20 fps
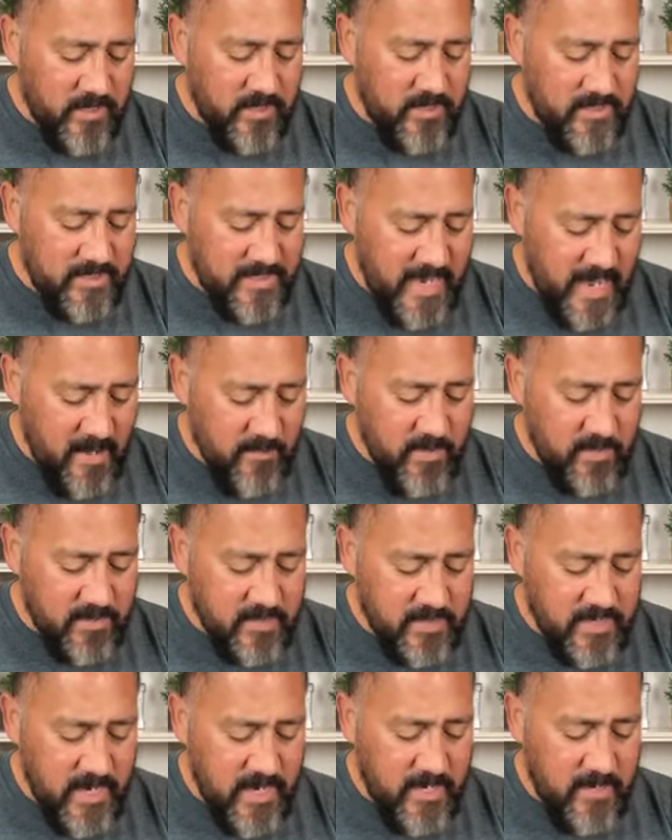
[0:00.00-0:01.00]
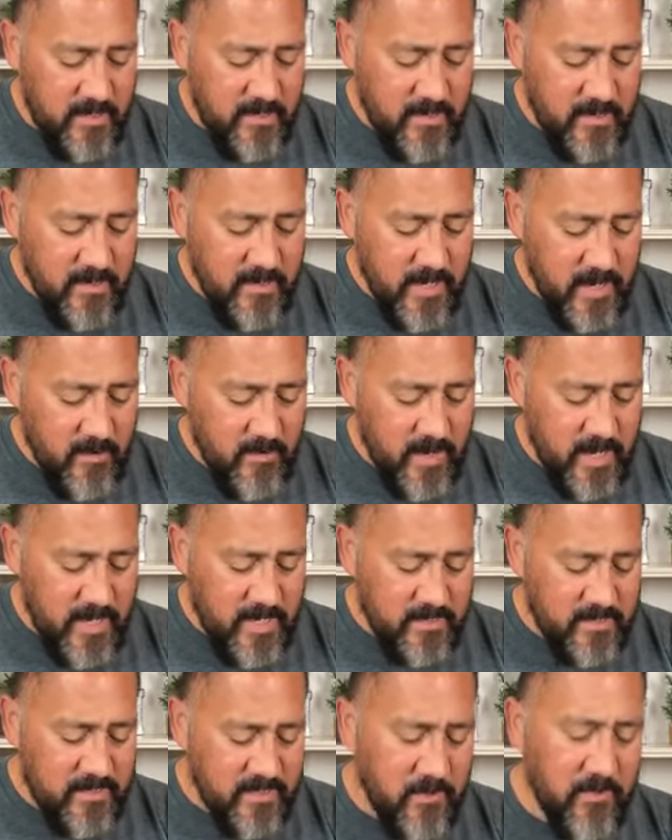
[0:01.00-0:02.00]
And Samuel said, Here it
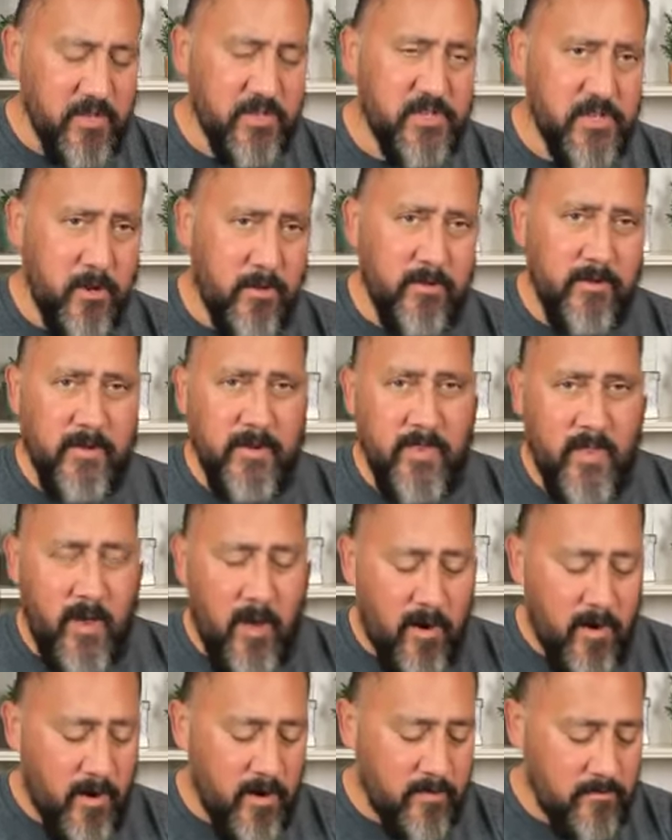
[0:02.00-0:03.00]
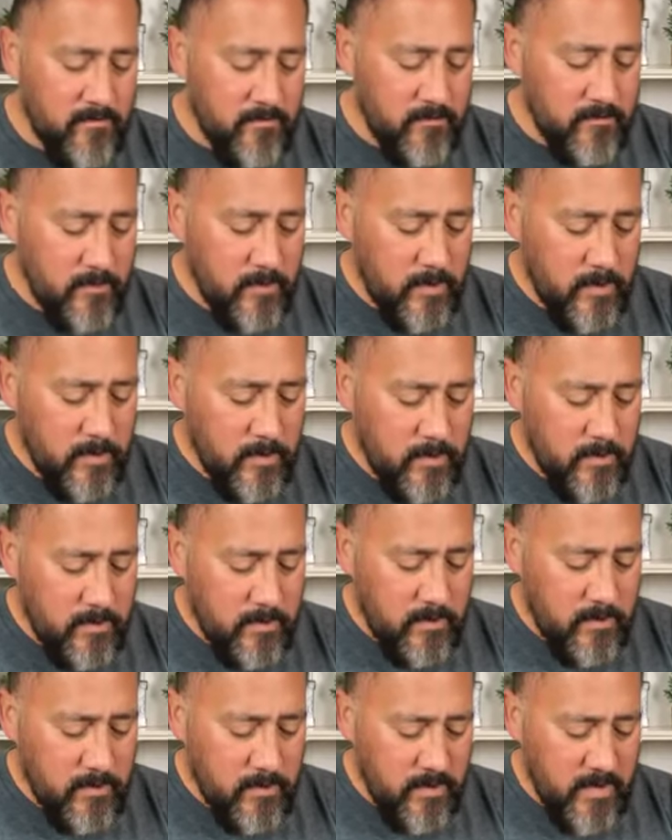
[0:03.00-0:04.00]
is. So the shoulder and the heart,
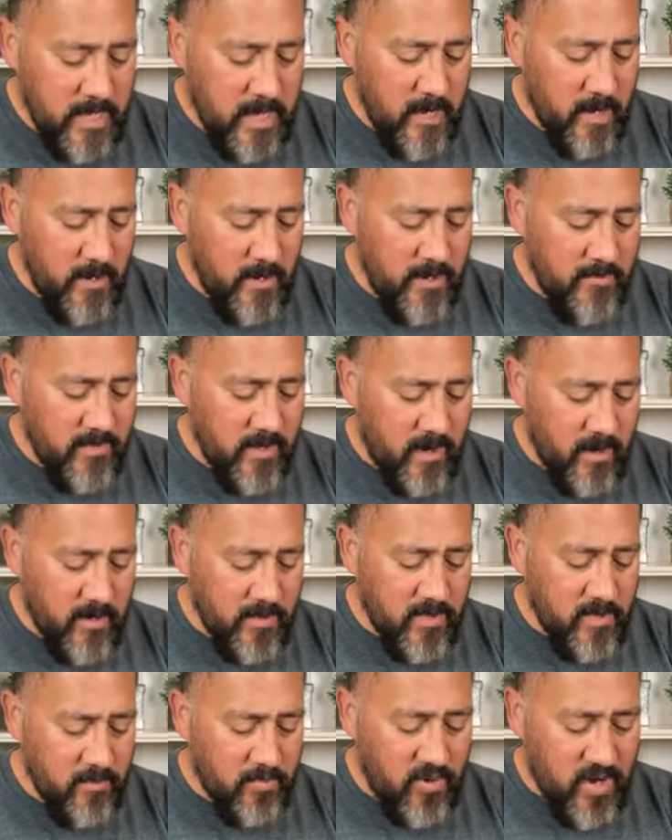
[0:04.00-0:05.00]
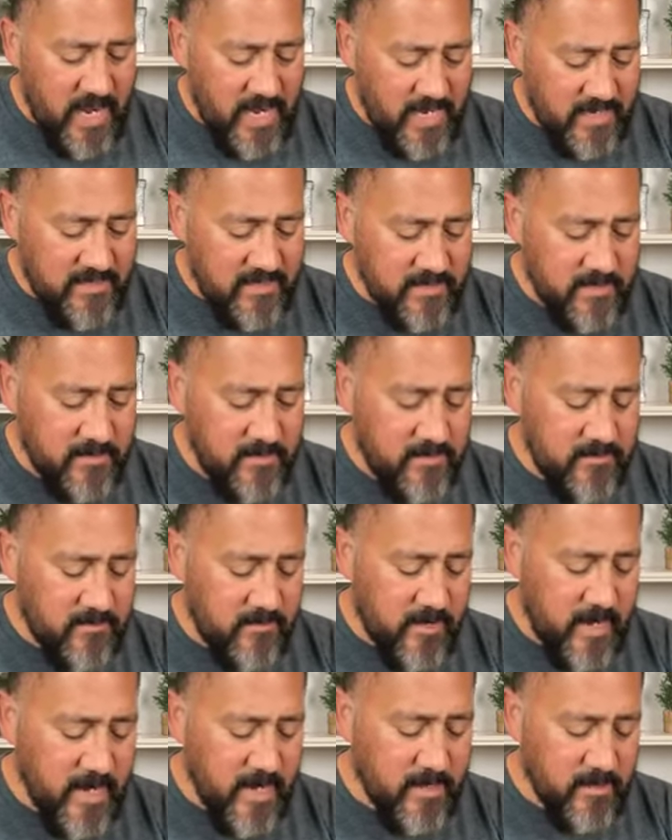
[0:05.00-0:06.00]
the area of the heart, the breast,
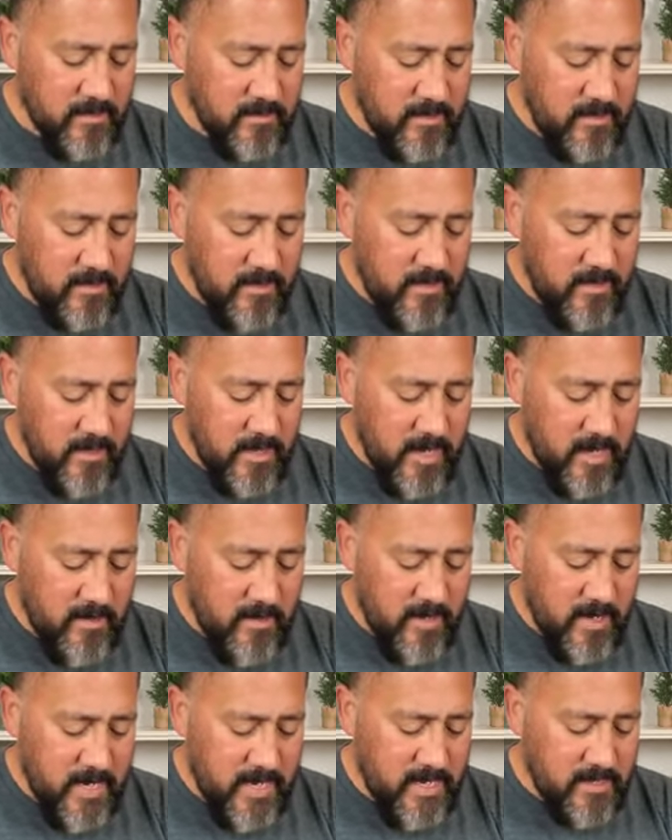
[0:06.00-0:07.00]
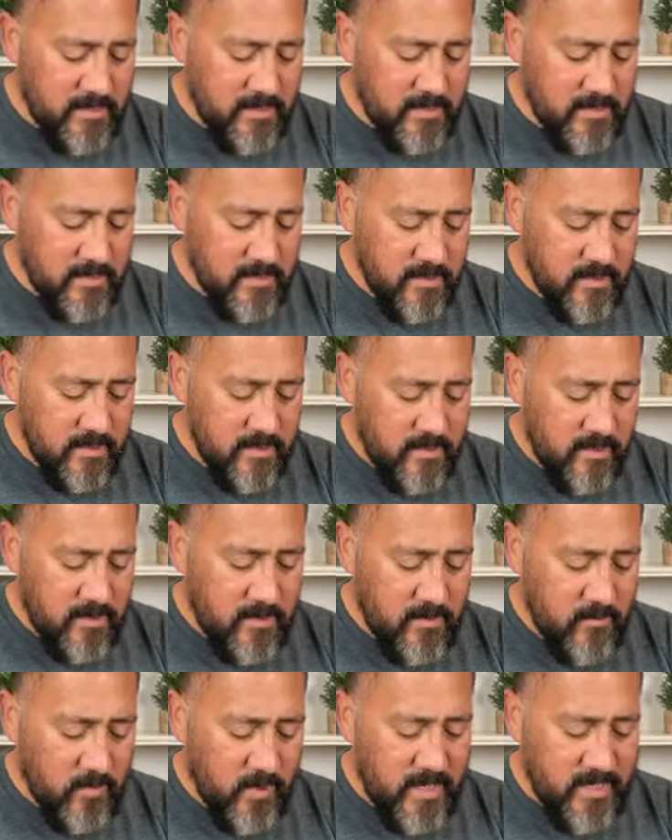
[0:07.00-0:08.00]
right? Here it is.
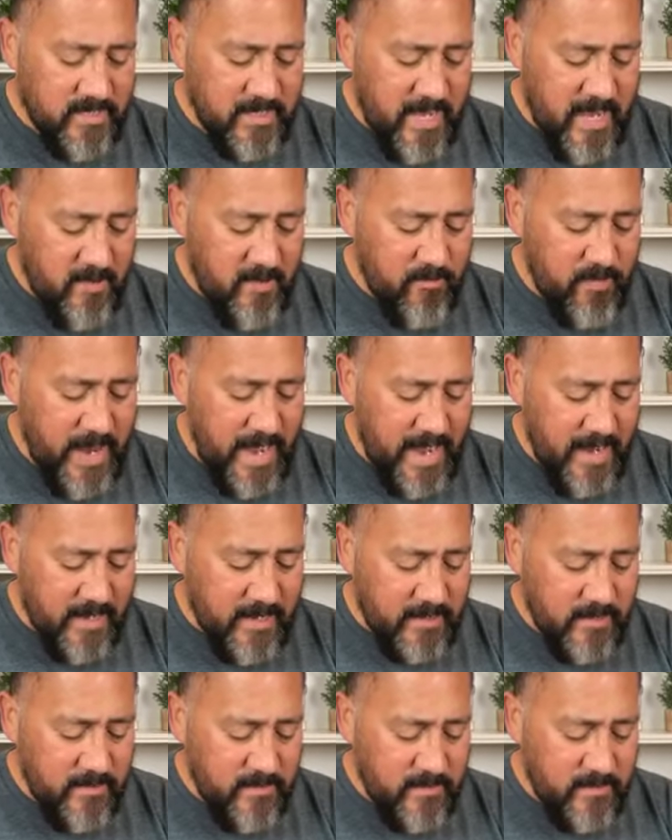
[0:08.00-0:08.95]
What is kept back?